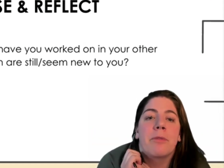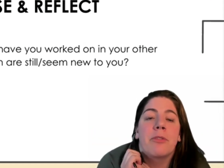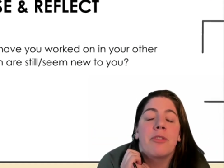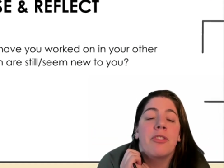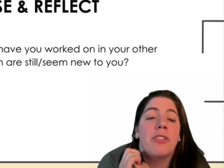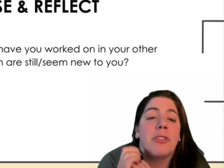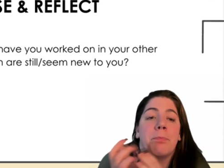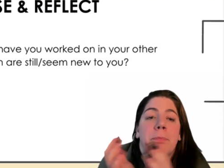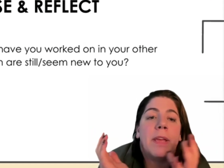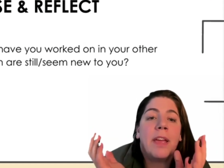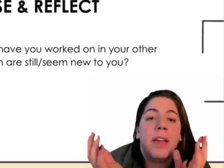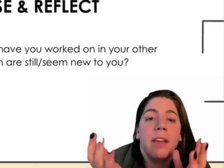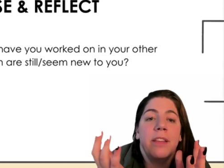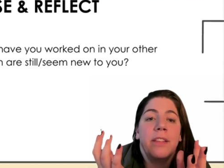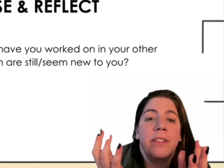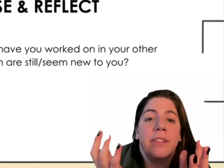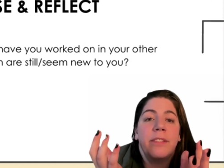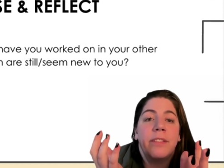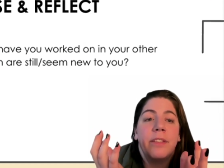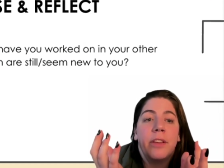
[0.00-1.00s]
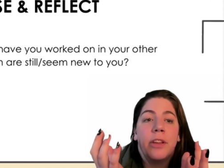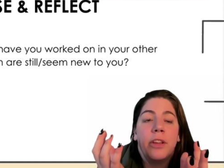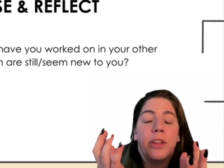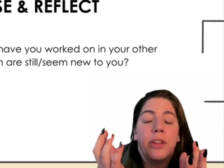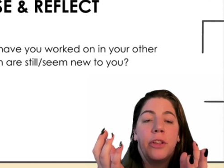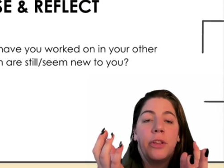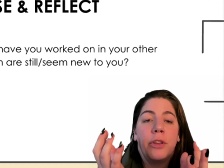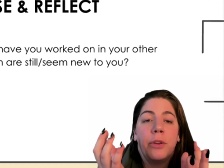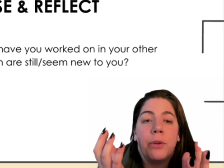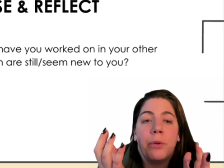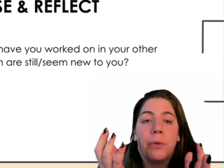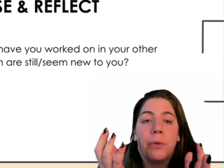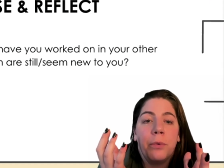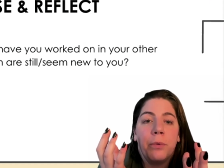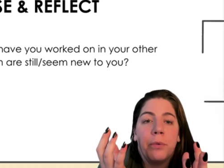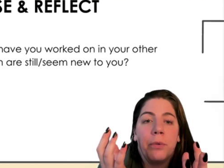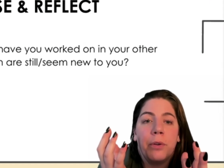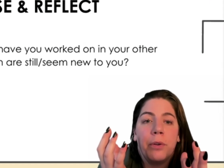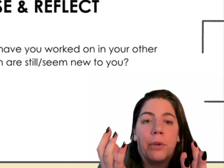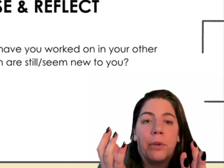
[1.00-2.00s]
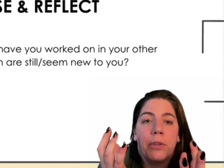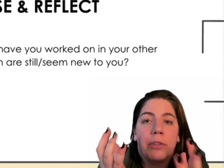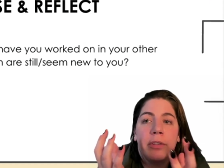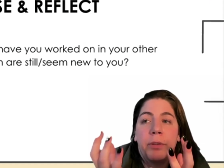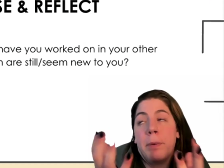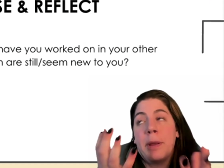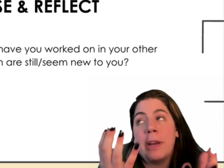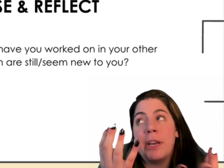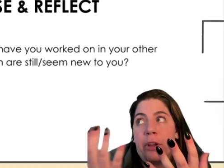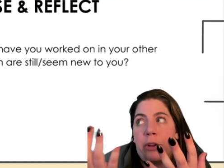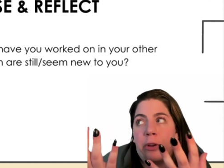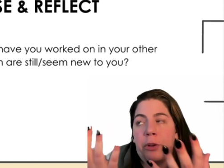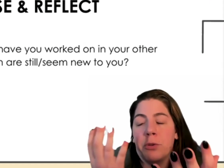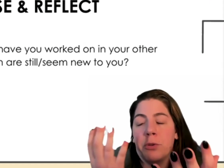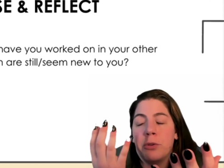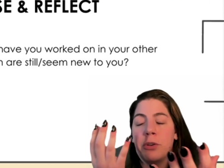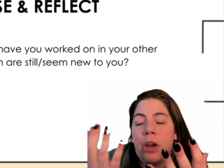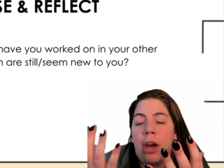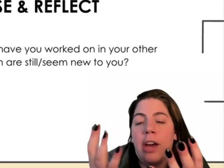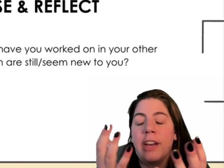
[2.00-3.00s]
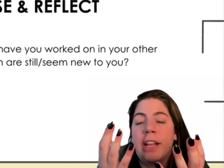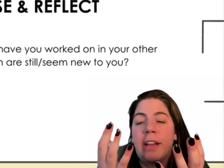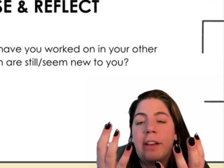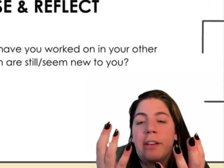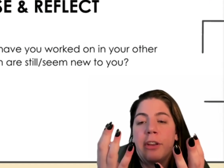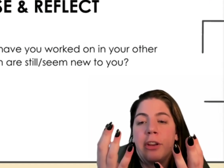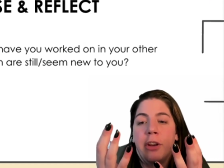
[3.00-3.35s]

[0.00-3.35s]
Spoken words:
Just because depending on who taught it,